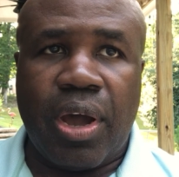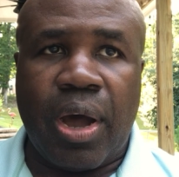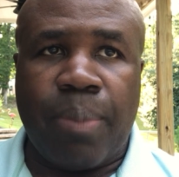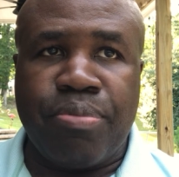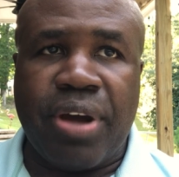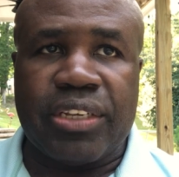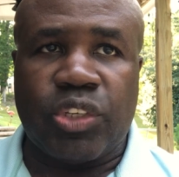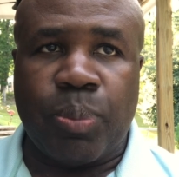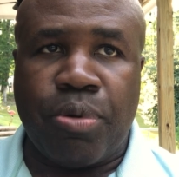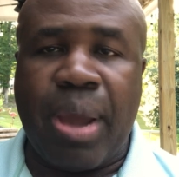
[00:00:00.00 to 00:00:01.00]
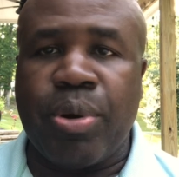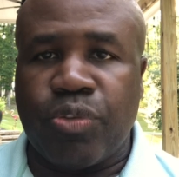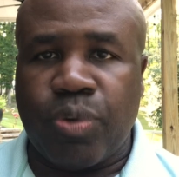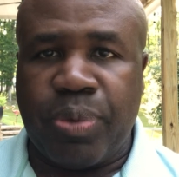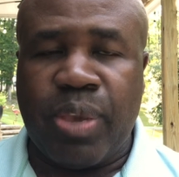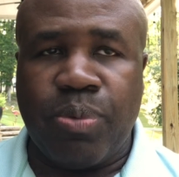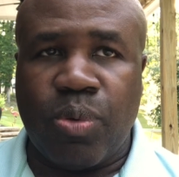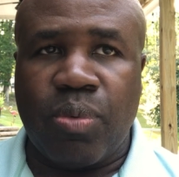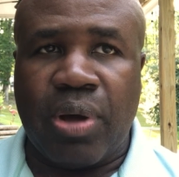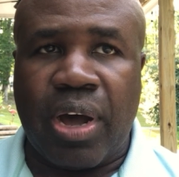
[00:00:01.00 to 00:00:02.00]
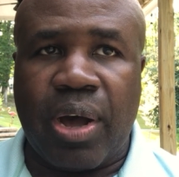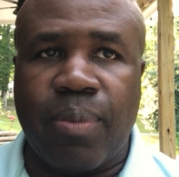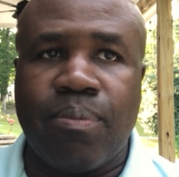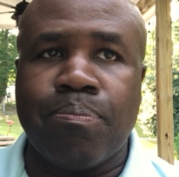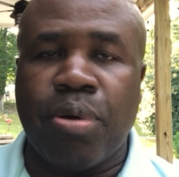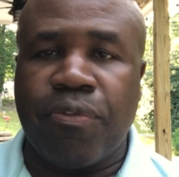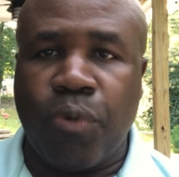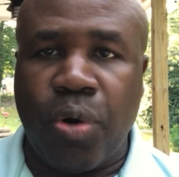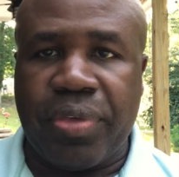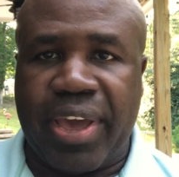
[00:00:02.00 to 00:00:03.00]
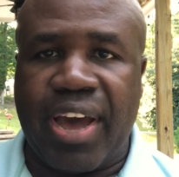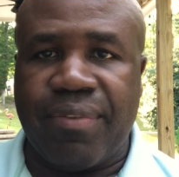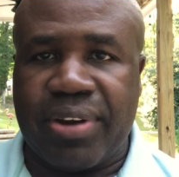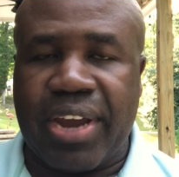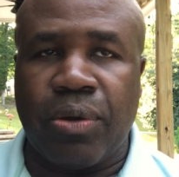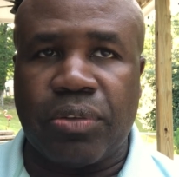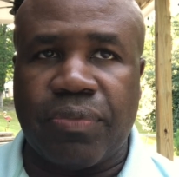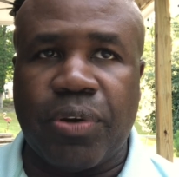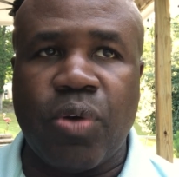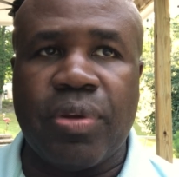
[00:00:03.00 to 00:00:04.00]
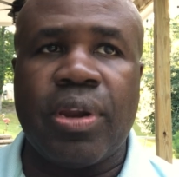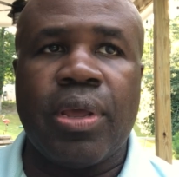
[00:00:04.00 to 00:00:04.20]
uh, process of parameters for people uh, before they have a diagnosis of COVID.